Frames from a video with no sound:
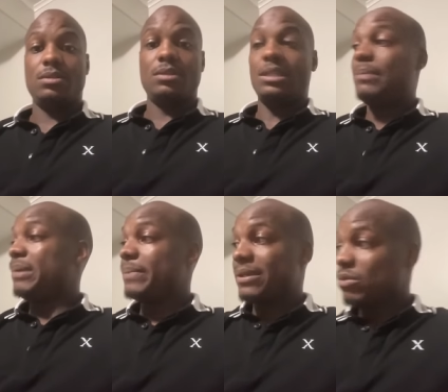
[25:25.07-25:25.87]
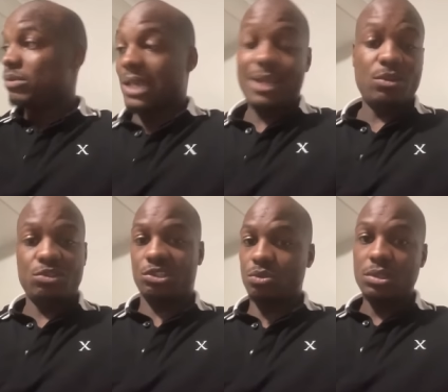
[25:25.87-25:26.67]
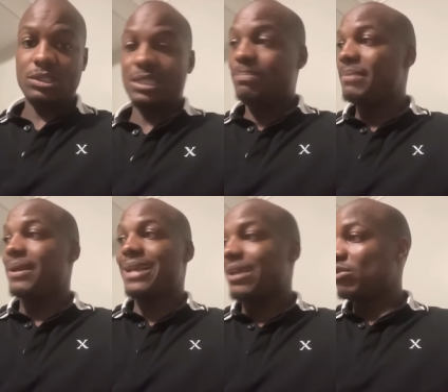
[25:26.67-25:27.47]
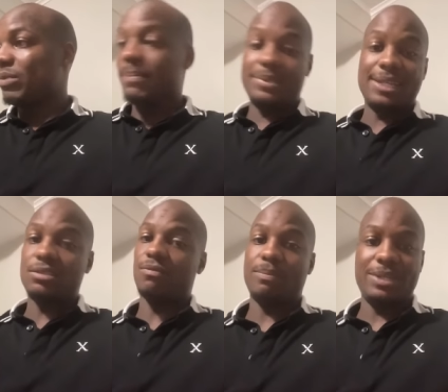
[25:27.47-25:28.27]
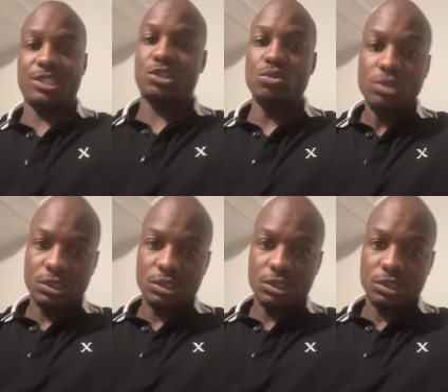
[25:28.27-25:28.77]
These people ain't no, they ain't no shooters. These people ain't got no reputation for being shooters.